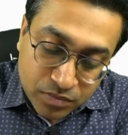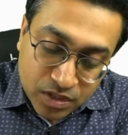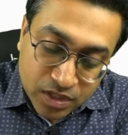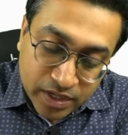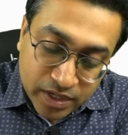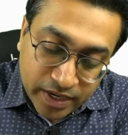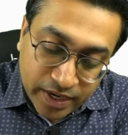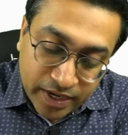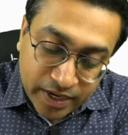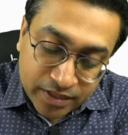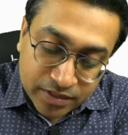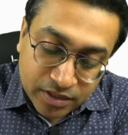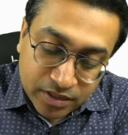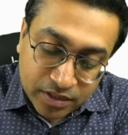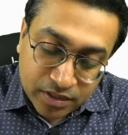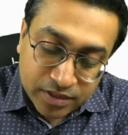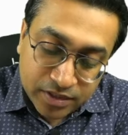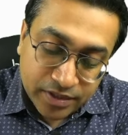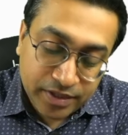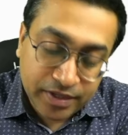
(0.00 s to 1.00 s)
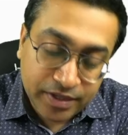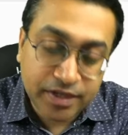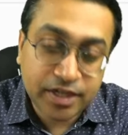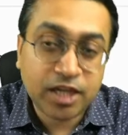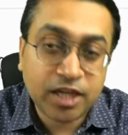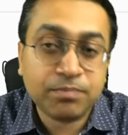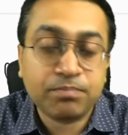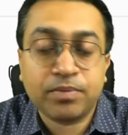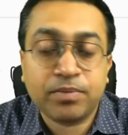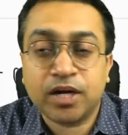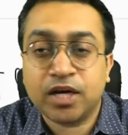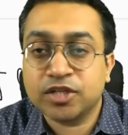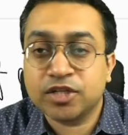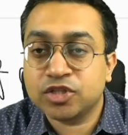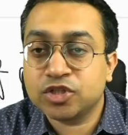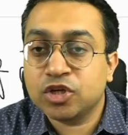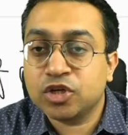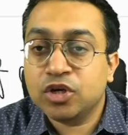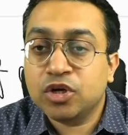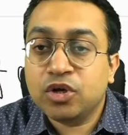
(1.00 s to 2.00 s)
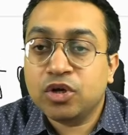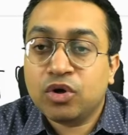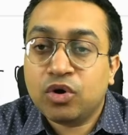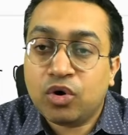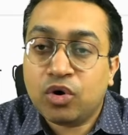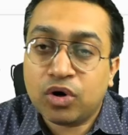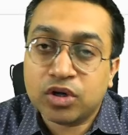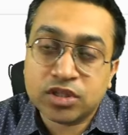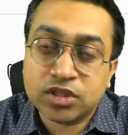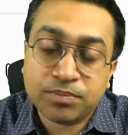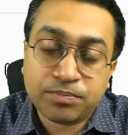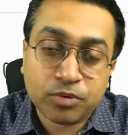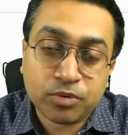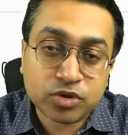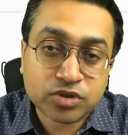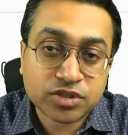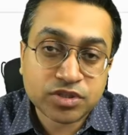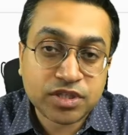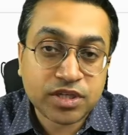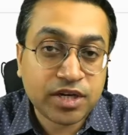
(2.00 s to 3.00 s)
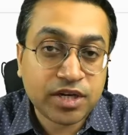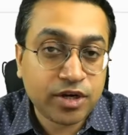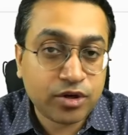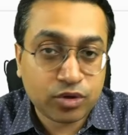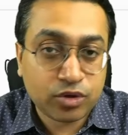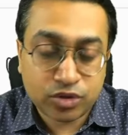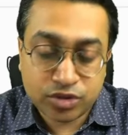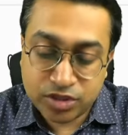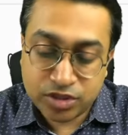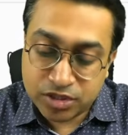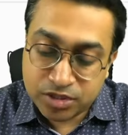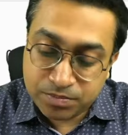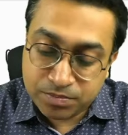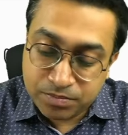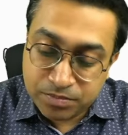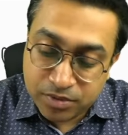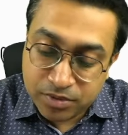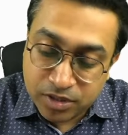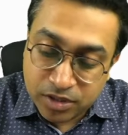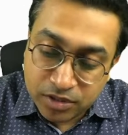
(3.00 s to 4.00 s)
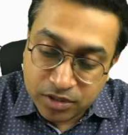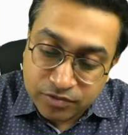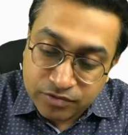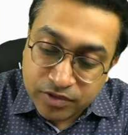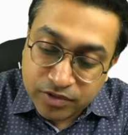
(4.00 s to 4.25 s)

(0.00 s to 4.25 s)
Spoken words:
and the deep branch or the posterior interosseous nerve.